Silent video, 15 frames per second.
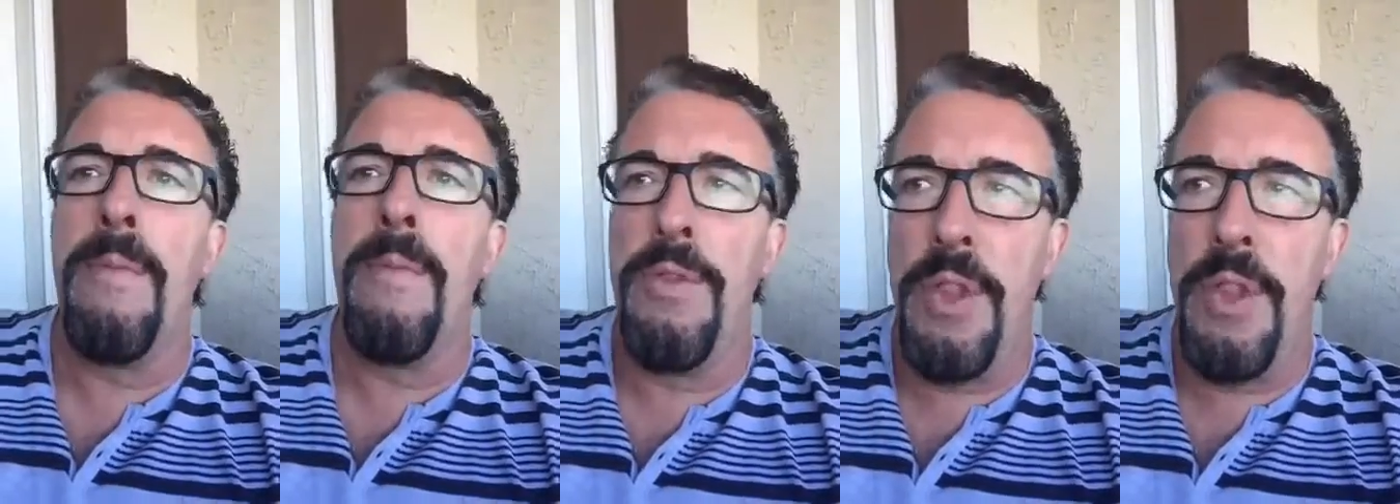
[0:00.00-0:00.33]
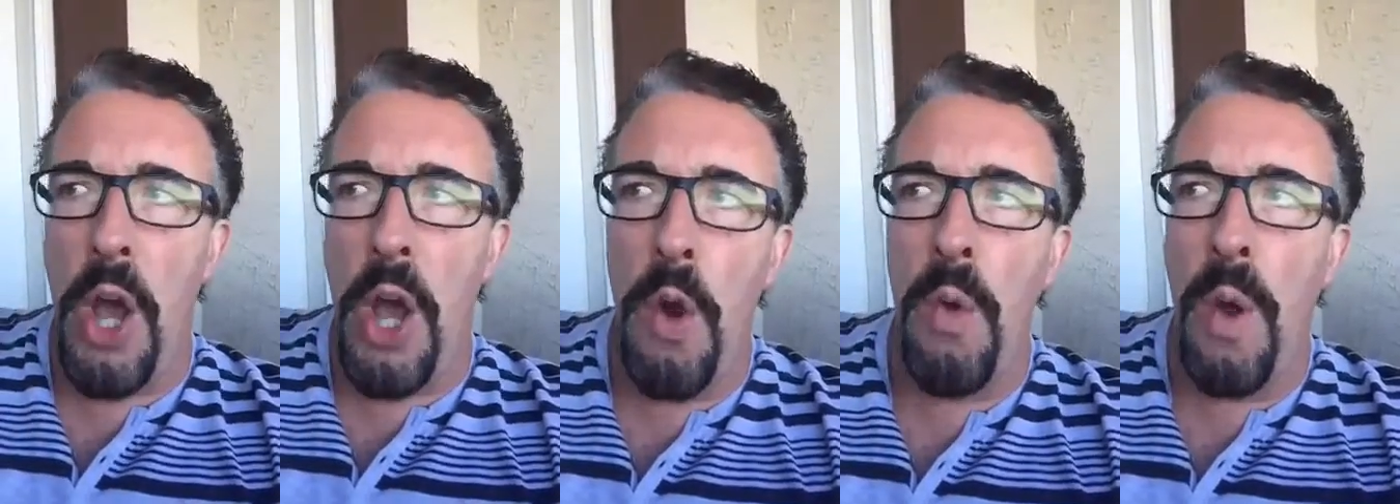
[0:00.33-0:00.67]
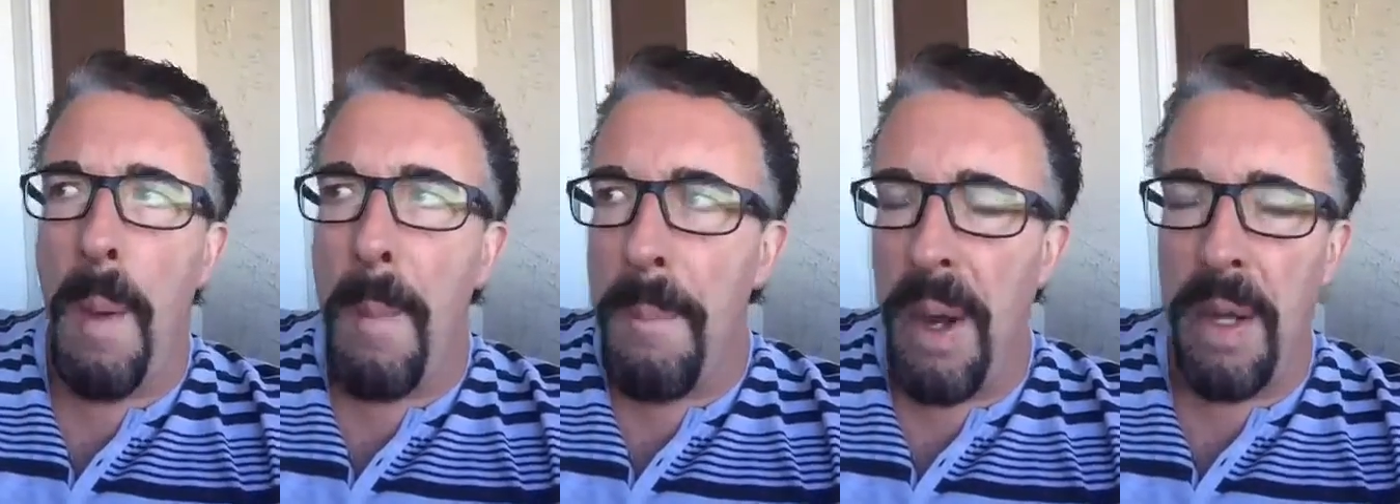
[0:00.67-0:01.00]

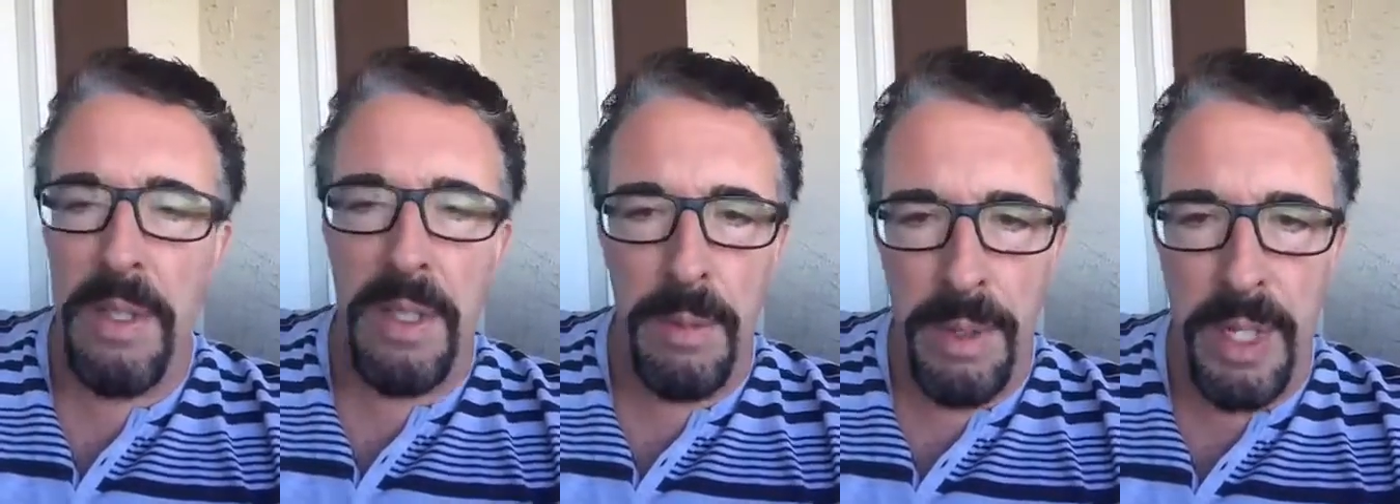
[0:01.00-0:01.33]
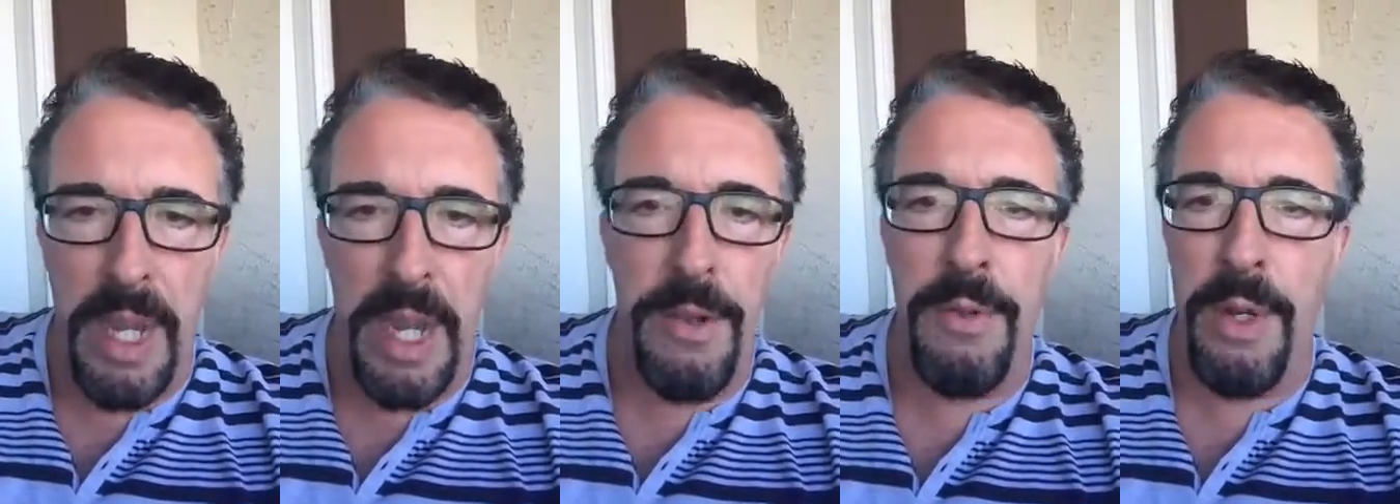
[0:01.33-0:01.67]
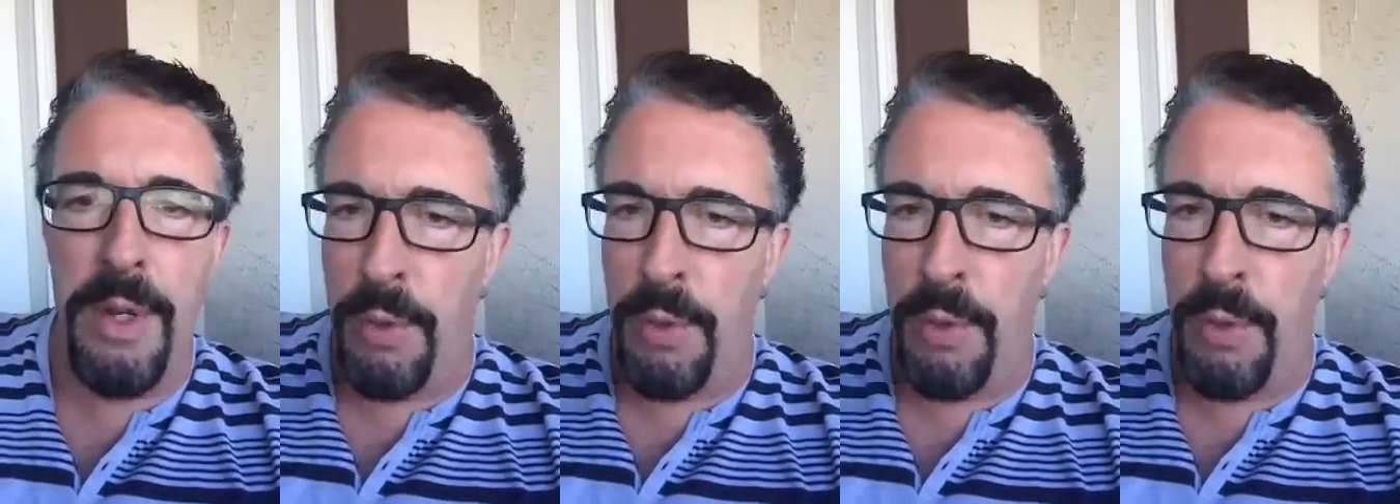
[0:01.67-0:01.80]
no Muslim country